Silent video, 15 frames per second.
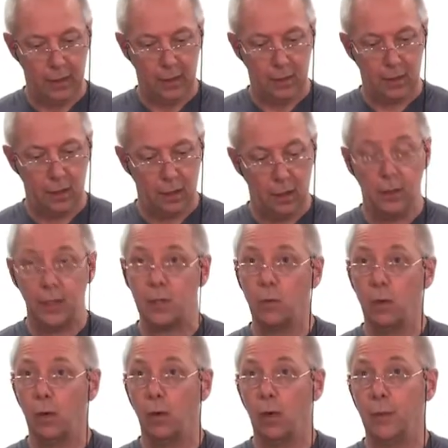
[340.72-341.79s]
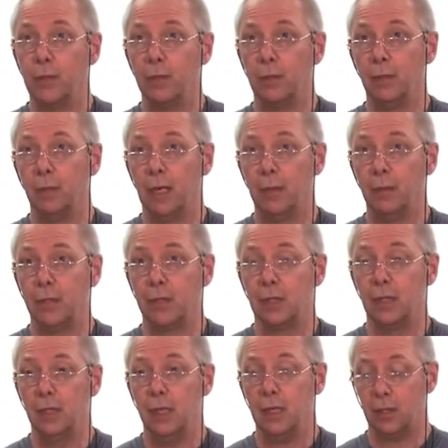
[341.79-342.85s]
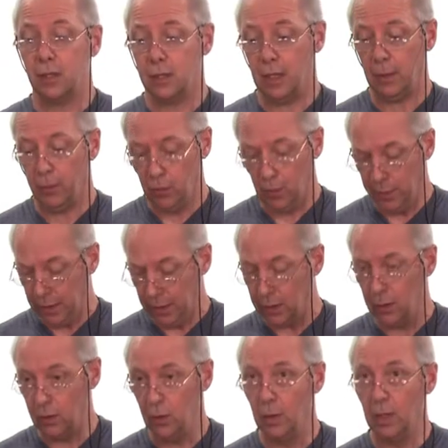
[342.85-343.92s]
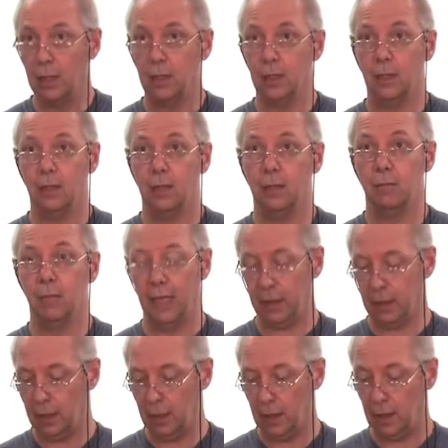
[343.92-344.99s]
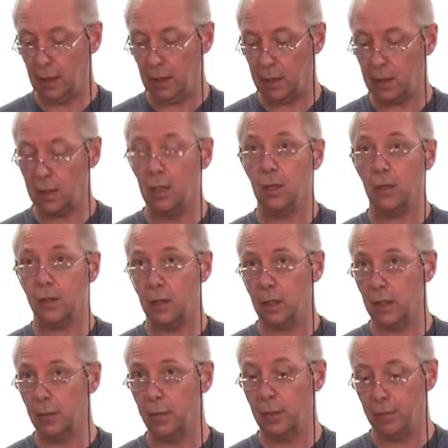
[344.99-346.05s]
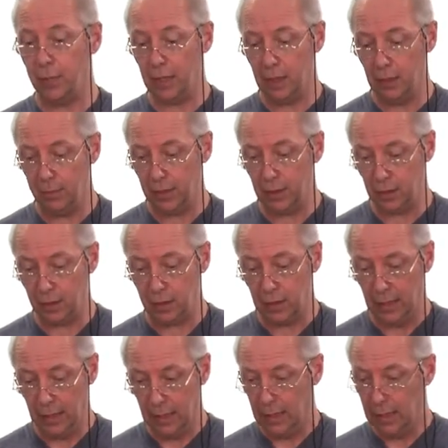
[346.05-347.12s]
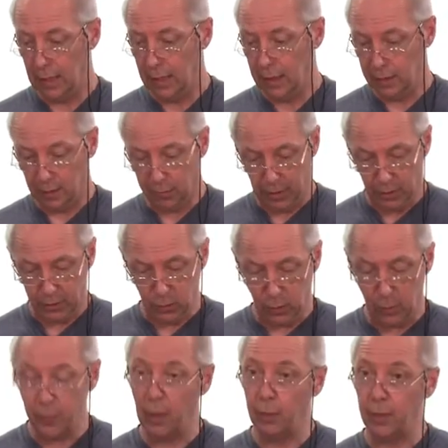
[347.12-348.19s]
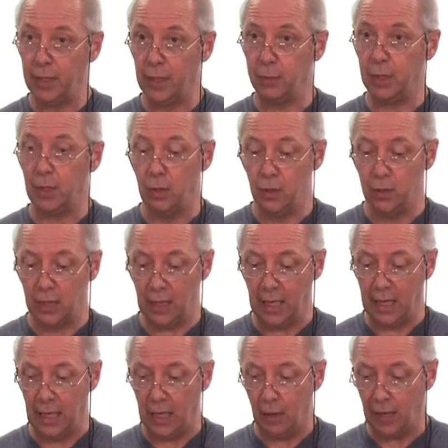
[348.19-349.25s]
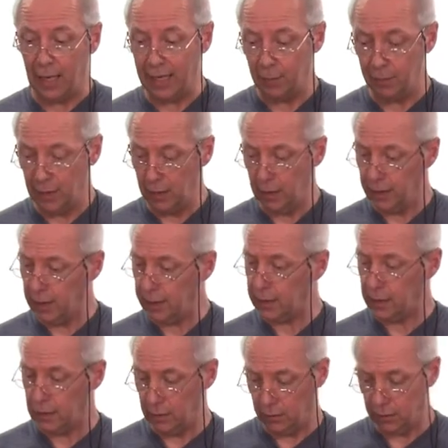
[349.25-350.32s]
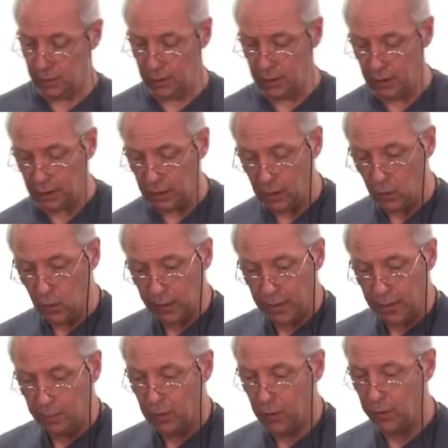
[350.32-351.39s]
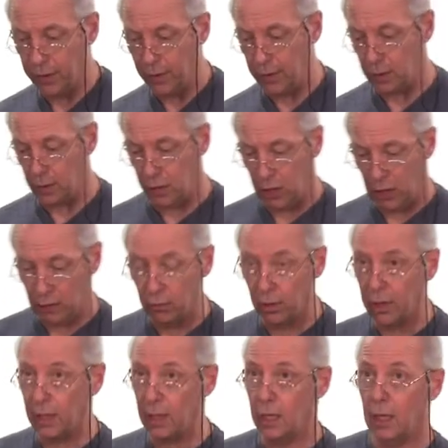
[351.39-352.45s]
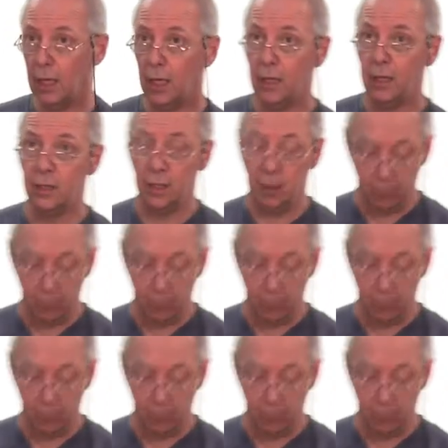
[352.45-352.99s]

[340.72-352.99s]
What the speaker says: So that's where we're up to at the moment. So the next step will be to make the slots a little bit bigger, because the bolts we're probably going to be using are 8mm, and I don't think they're quite 8mm. These are generally, it's an